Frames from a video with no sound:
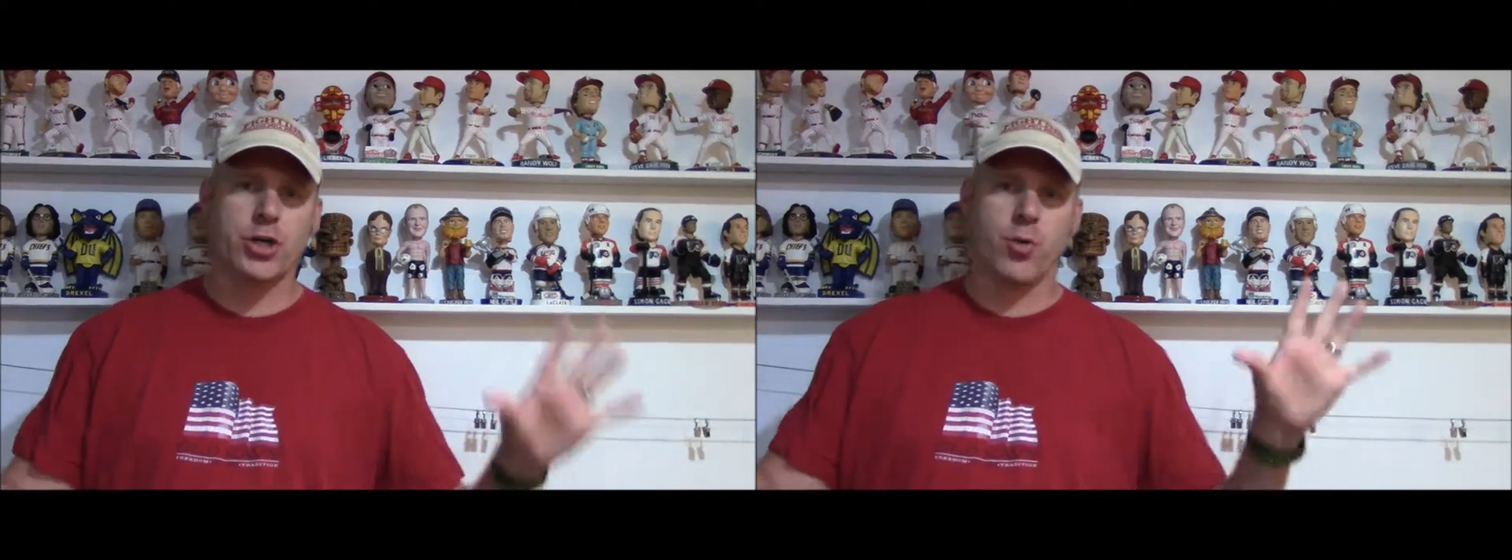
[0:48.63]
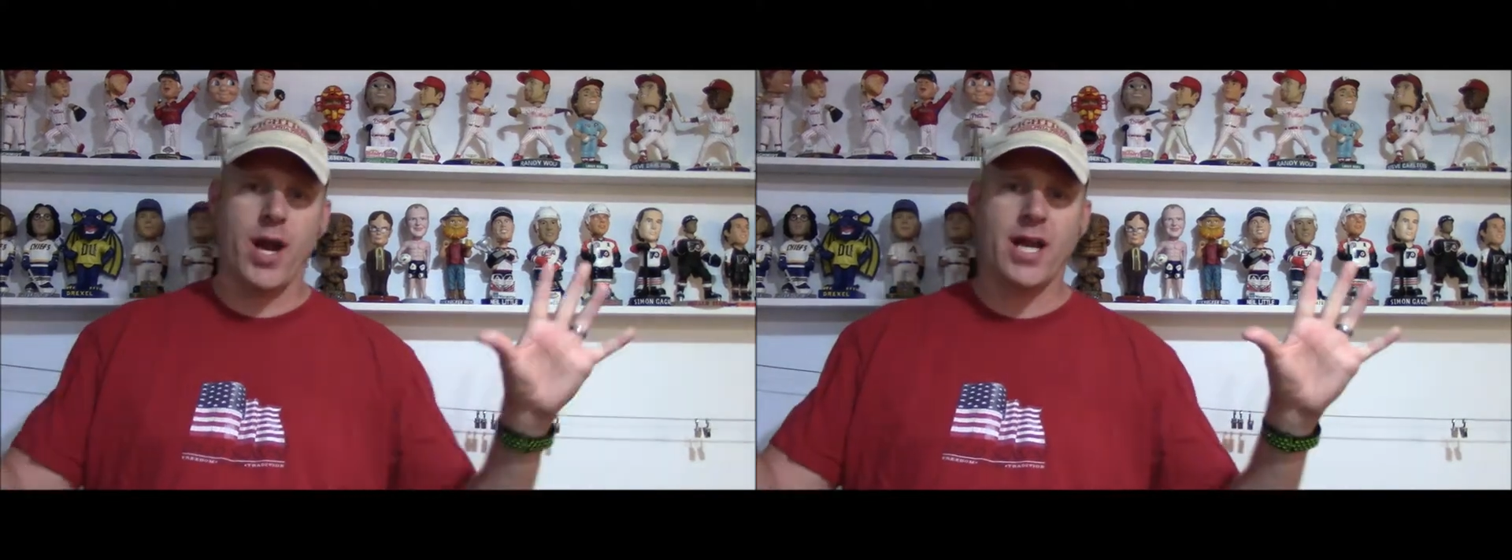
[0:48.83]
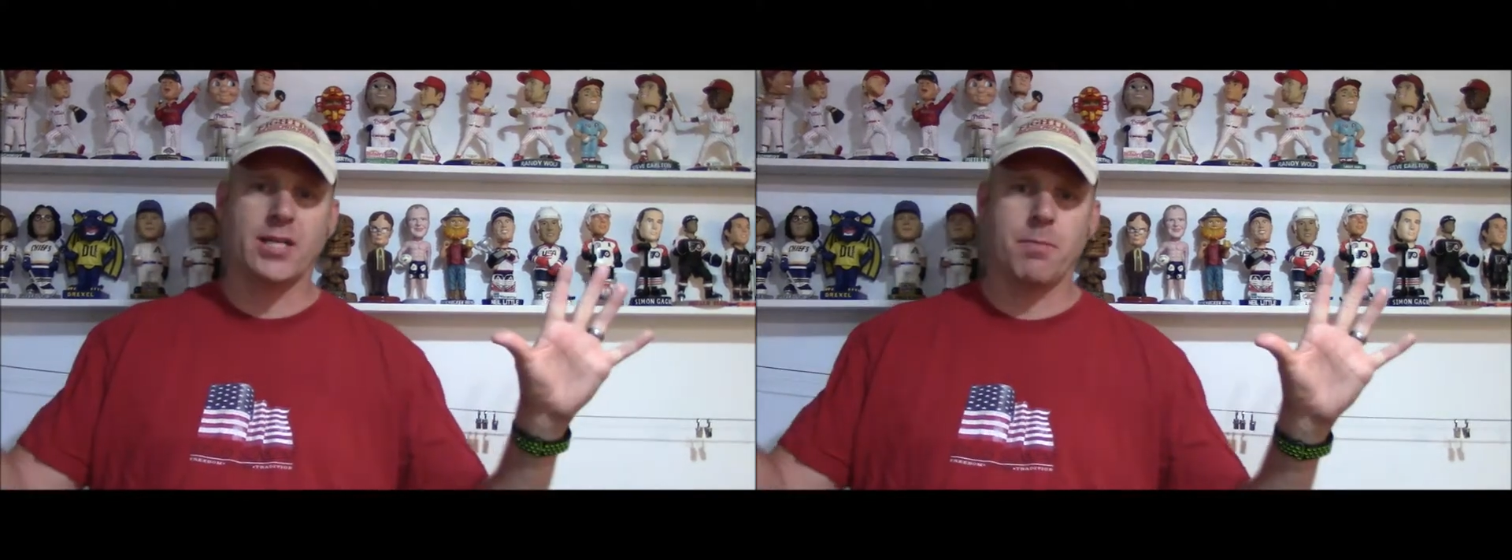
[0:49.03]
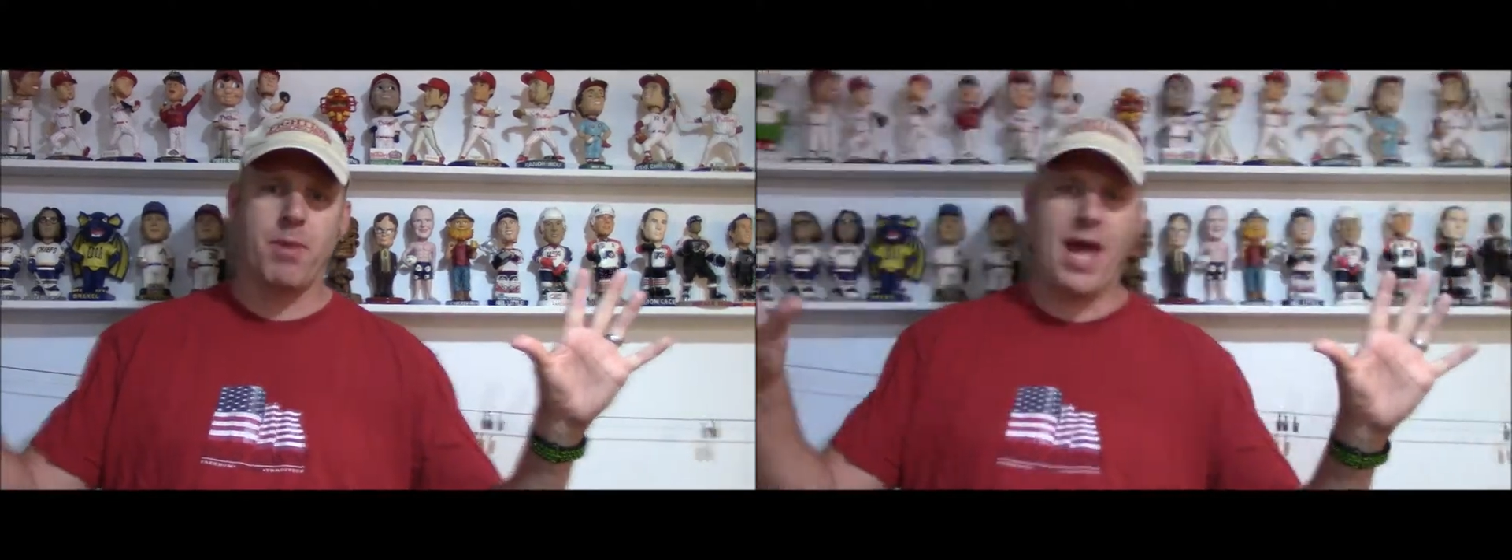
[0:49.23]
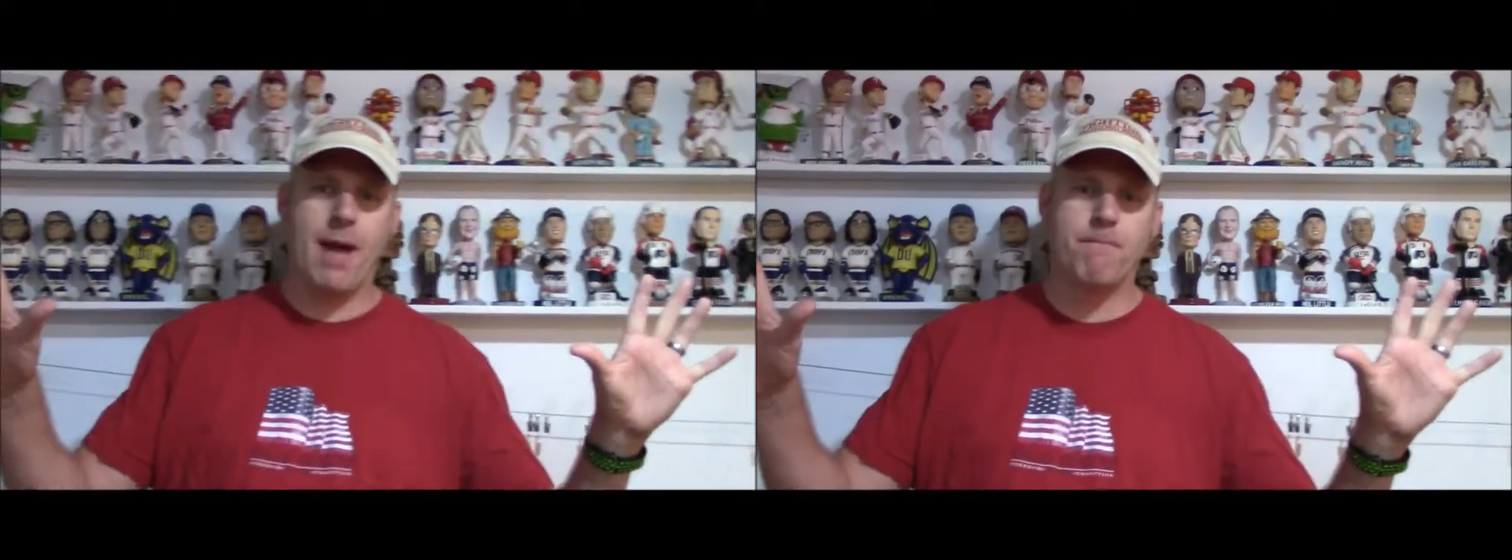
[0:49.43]
Great
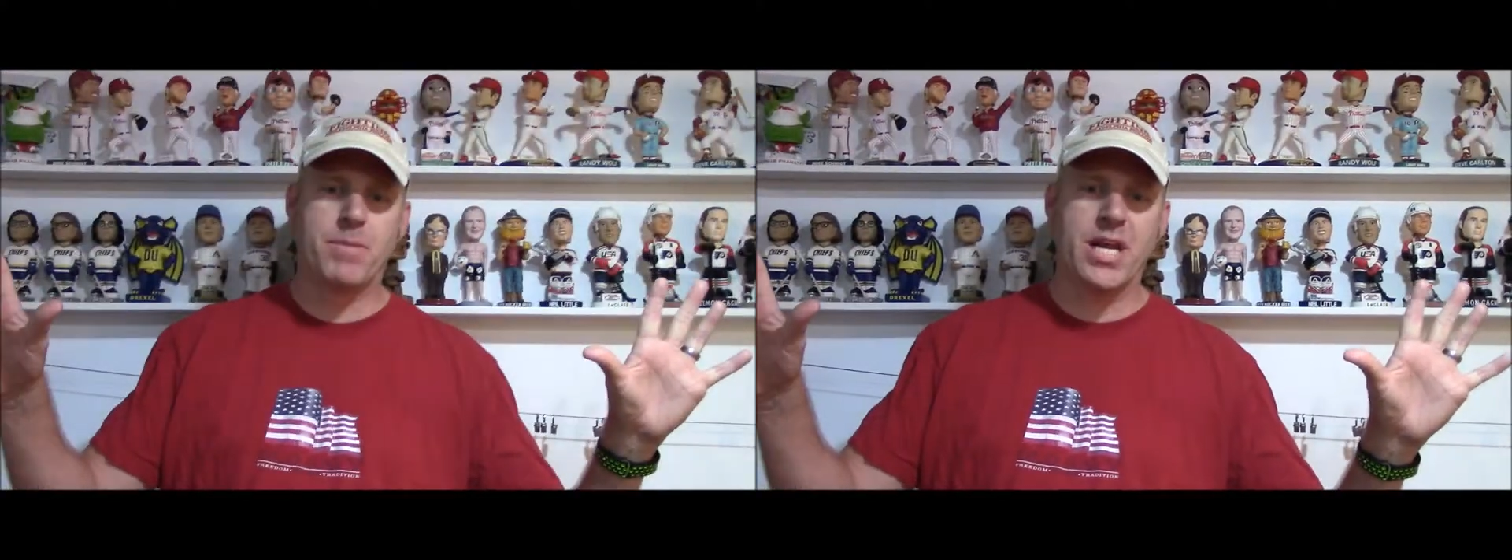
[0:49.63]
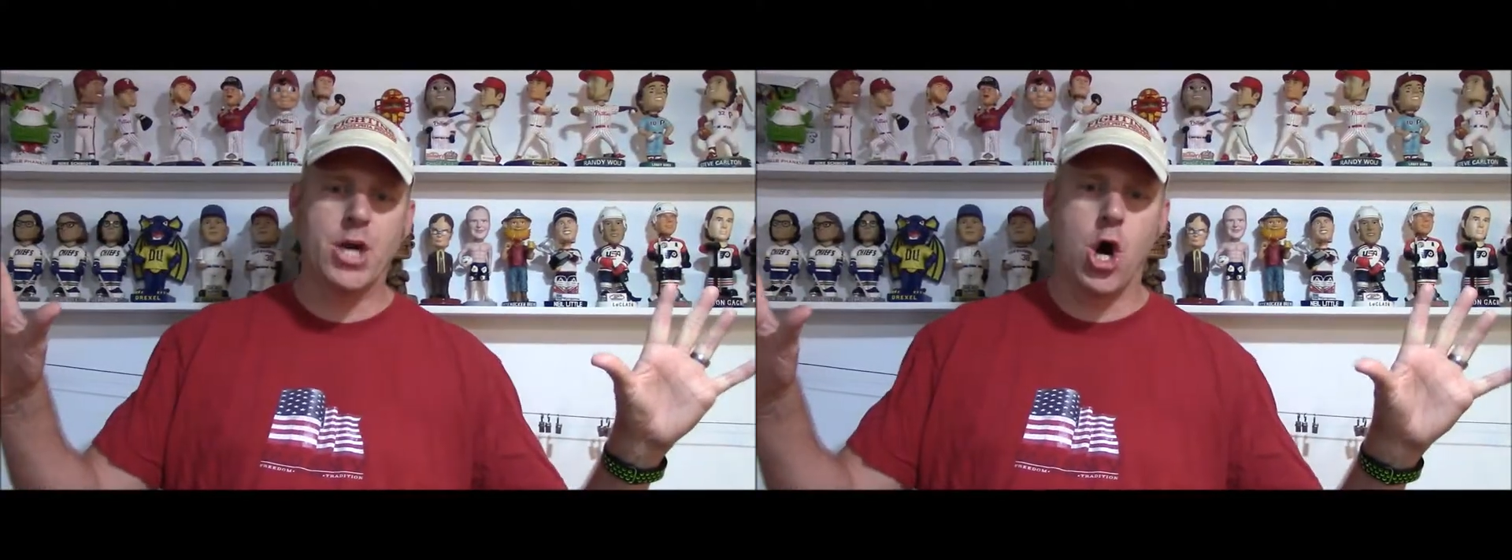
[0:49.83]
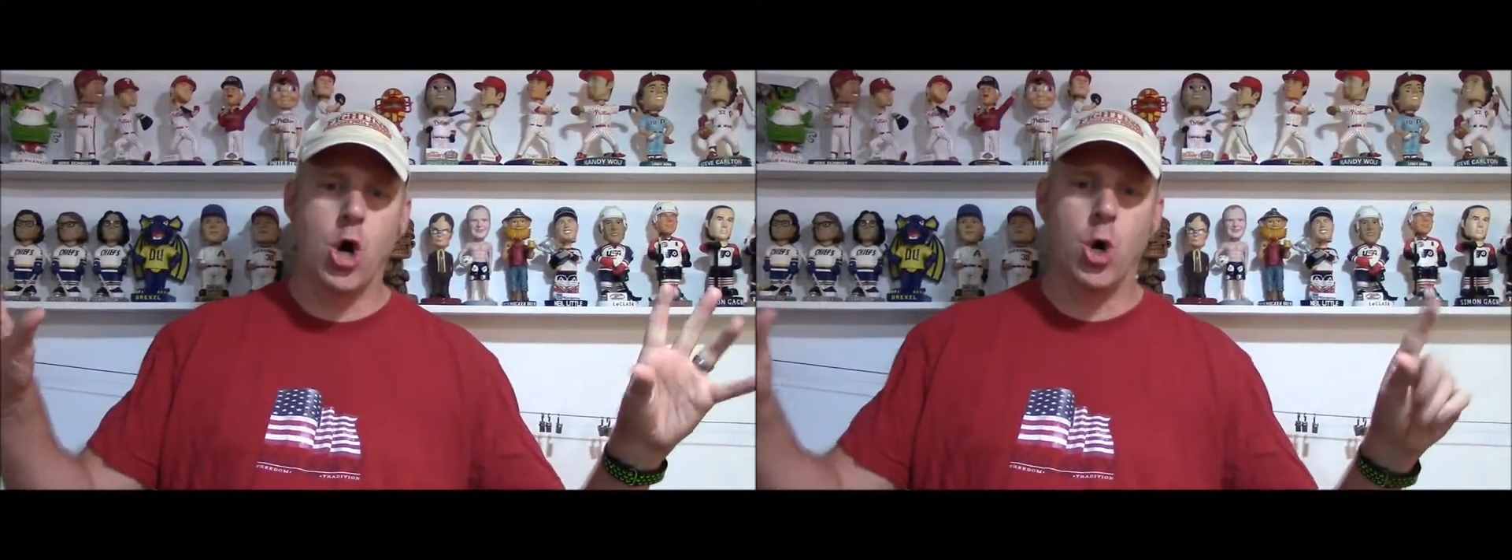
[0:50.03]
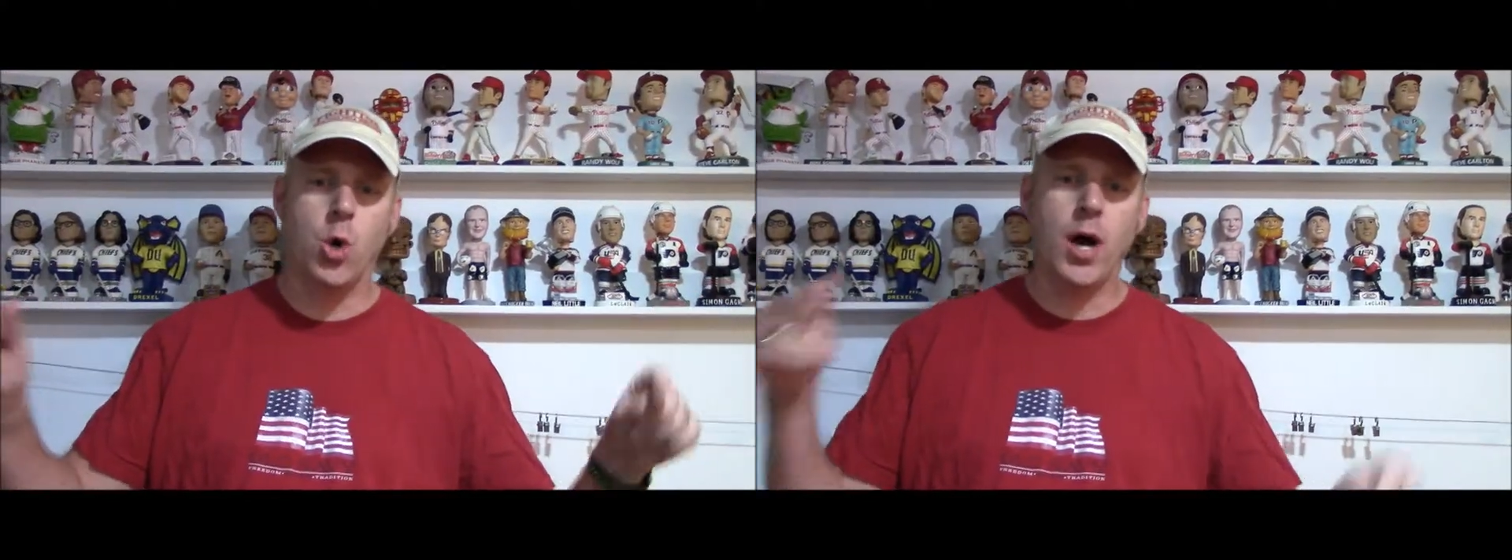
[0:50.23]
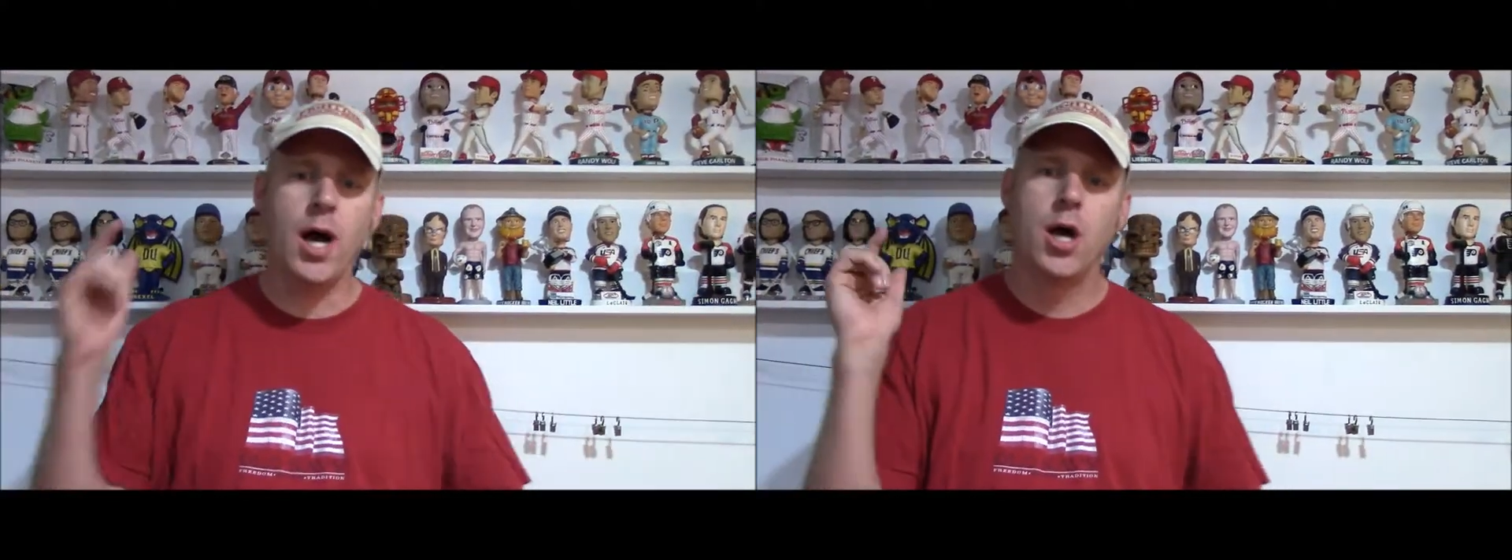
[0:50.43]

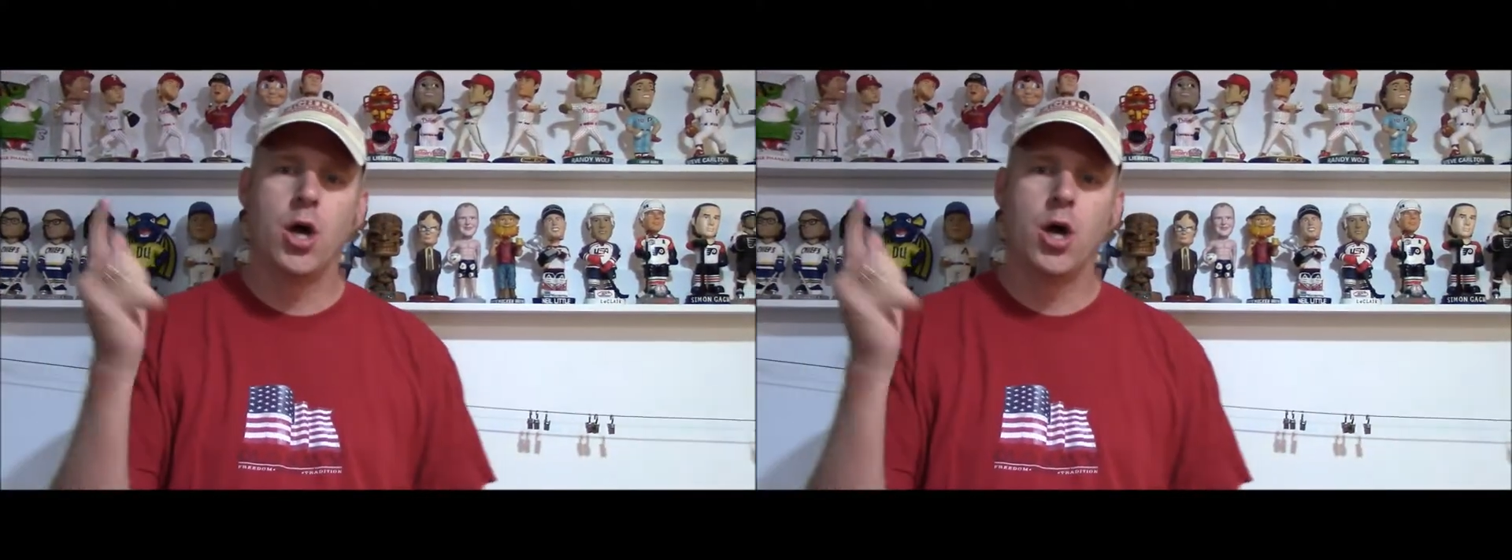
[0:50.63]
Bambino,